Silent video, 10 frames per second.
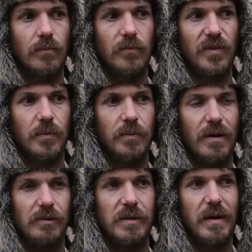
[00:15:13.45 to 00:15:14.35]
For
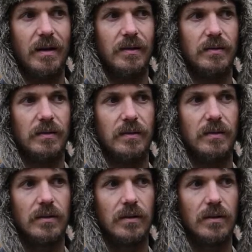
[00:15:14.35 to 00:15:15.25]
probably about,
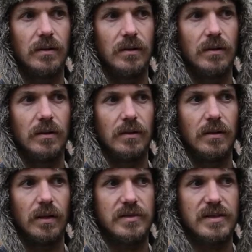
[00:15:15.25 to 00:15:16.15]

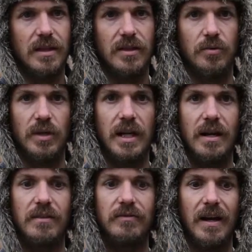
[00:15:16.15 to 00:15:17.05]
let's say, 3 out
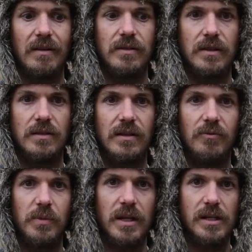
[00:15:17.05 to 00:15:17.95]
of the 5 years
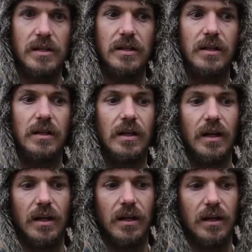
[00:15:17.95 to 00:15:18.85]
I've been here,
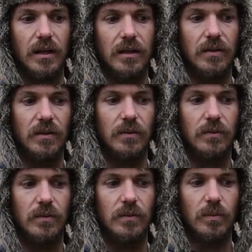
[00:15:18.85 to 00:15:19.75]
I
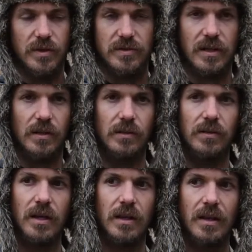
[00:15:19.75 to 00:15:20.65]
was
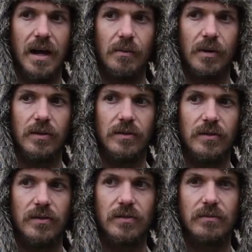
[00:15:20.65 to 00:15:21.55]
single, and that
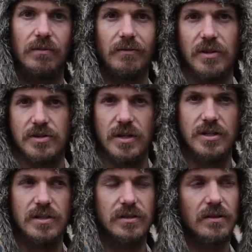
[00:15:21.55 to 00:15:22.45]
was a
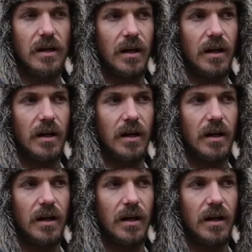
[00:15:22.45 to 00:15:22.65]
frustration.